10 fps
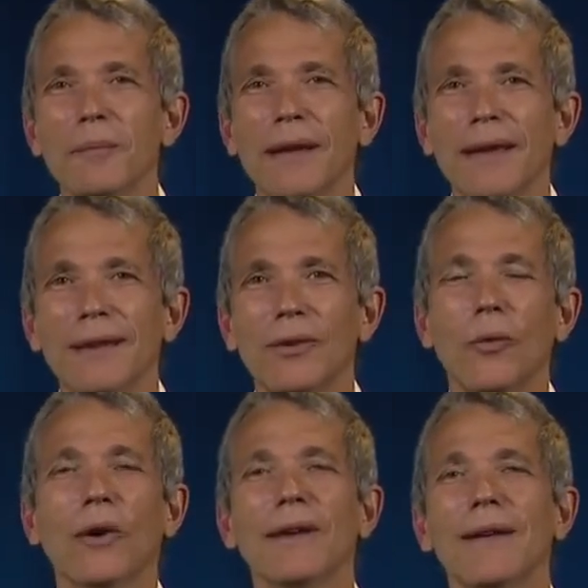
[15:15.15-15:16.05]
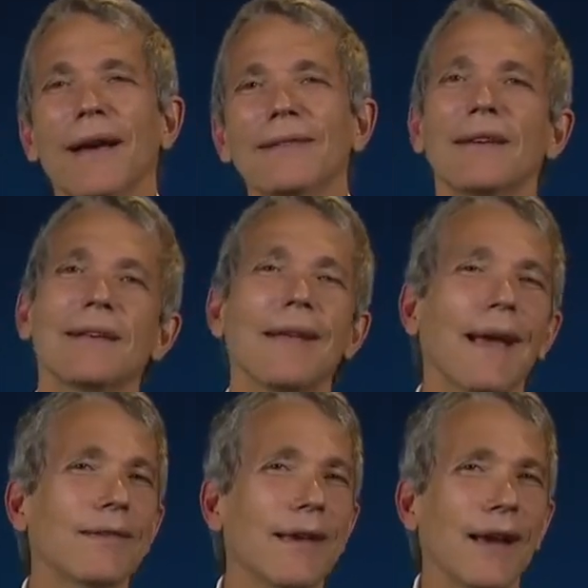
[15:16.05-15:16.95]
me to organize a
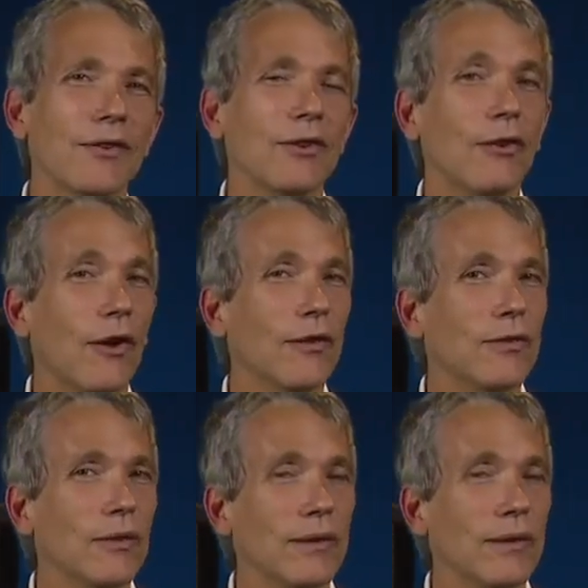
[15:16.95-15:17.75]
class action lawsuit